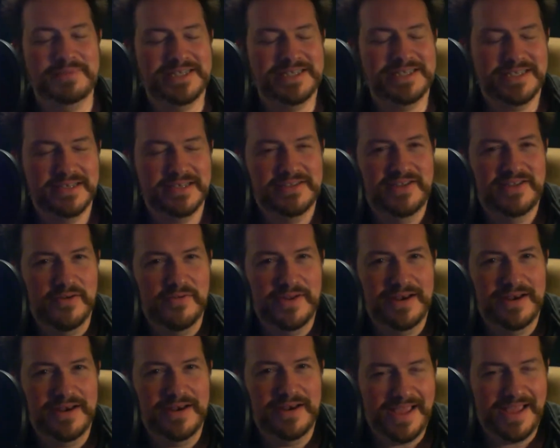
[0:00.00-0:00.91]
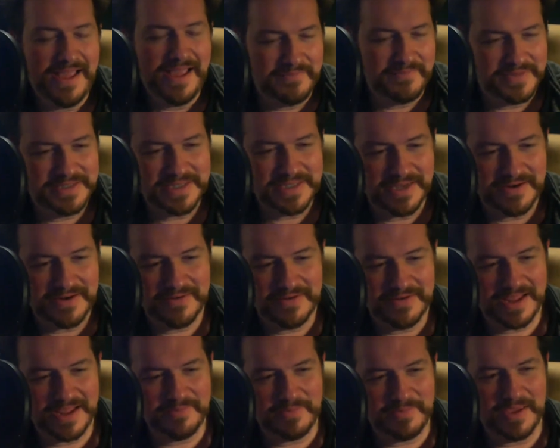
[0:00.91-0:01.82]
still doing it. I haven't said her
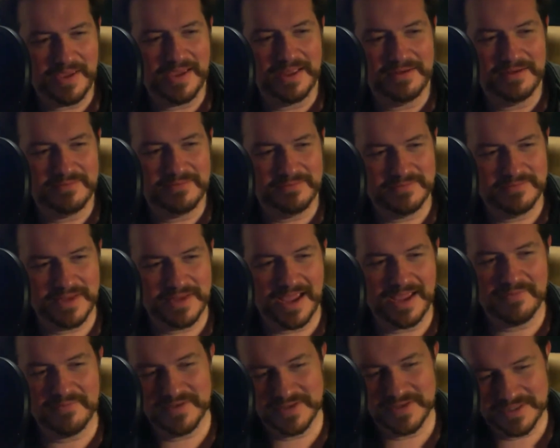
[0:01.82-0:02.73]
name yet. I haven't